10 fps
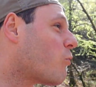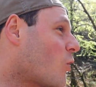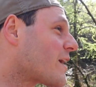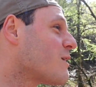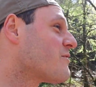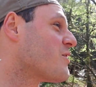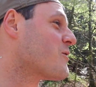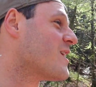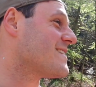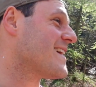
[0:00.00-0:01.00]
Walking with the
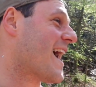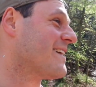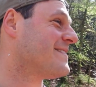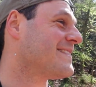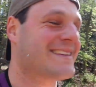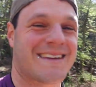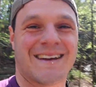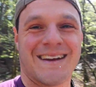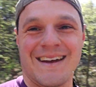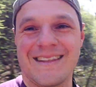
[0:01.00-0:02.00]
Word, yeah.
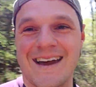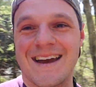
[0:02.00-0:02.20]
There